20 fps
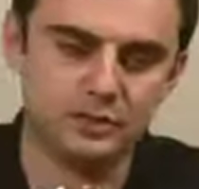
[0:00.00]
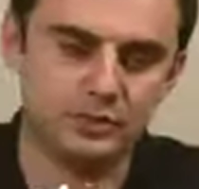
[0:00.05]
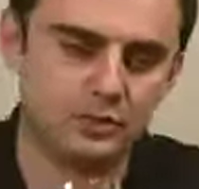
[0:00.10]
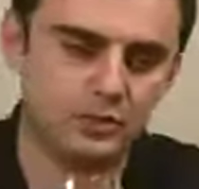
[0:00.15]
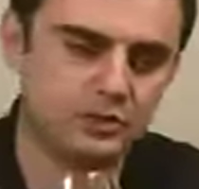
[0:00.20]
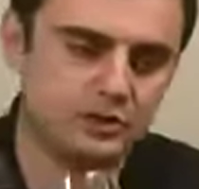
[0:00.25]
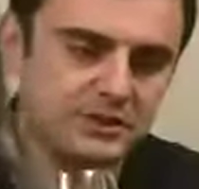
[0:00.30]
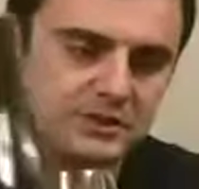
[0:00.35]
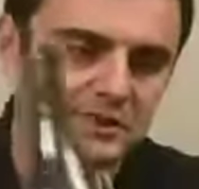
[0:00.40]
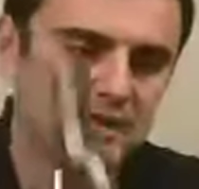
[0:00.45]

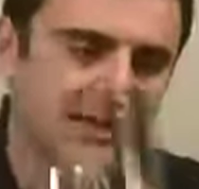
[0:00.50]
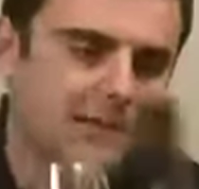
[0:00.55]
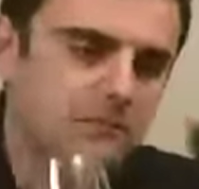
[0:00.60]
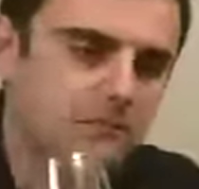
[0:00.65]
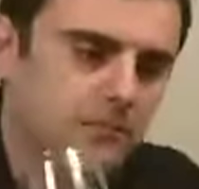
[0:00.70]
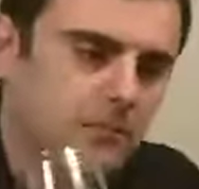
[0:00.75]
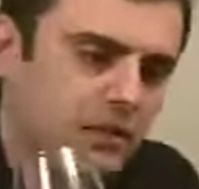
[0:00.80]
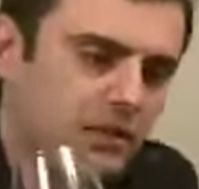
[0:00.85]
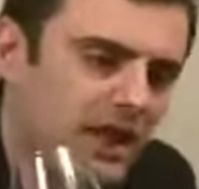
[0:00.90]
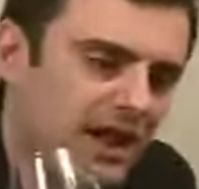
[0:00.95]
George is that
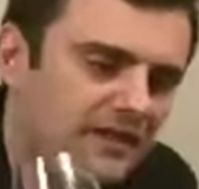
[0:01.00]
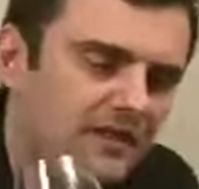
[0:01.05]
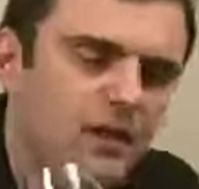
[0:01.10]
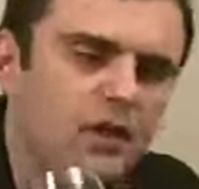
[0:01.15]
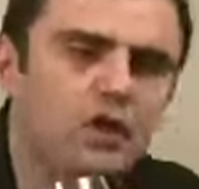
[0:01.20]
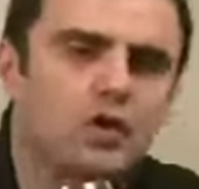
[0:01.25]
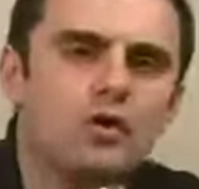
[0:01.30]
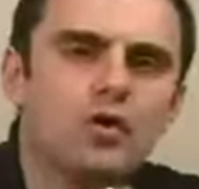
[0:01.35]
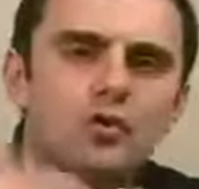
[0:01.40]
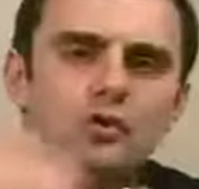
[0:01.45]
a lot of the
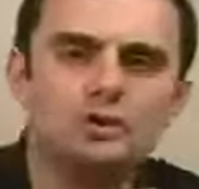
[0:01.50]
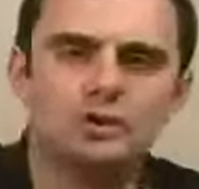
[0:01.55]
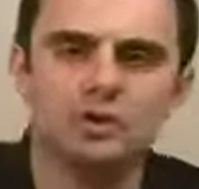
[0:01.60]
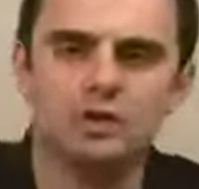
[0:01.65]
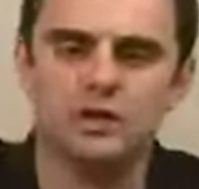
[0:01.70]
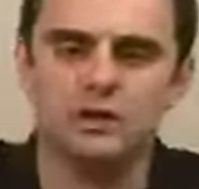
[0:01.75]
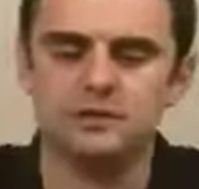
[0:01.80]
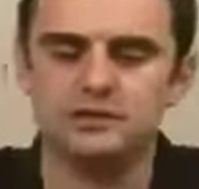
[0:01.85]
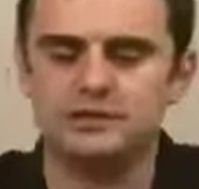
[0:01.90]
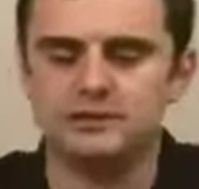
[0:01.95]

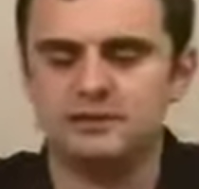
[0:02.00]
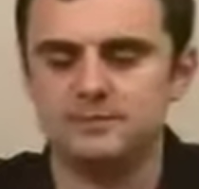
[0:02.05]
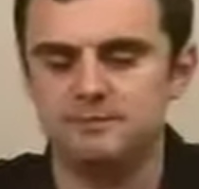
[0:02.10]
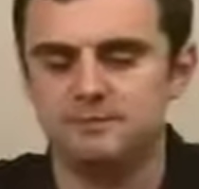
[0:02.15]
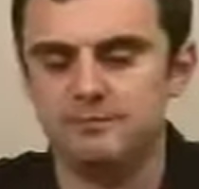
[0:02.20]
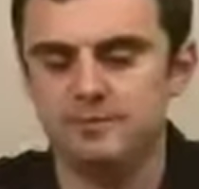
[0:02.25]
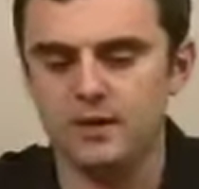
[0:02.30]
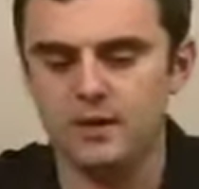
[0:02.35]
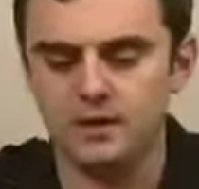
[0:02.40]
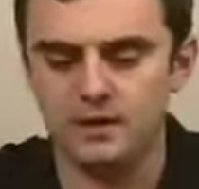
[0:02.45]
negociants
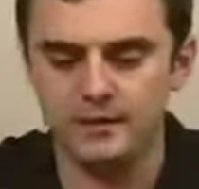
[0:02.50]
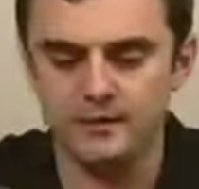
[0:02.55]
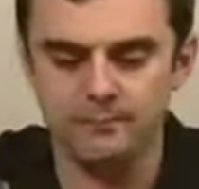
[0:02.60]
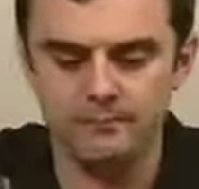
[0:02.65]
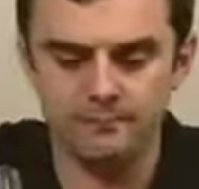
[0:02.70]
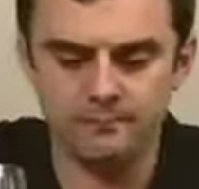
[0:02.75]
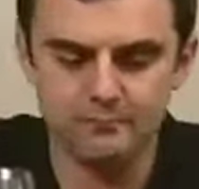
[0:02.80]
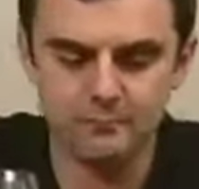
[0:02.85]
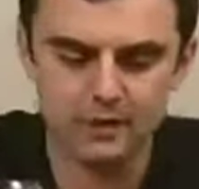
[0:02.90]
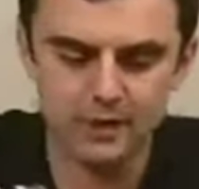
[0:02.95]

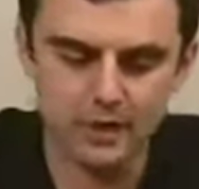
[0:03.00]
um,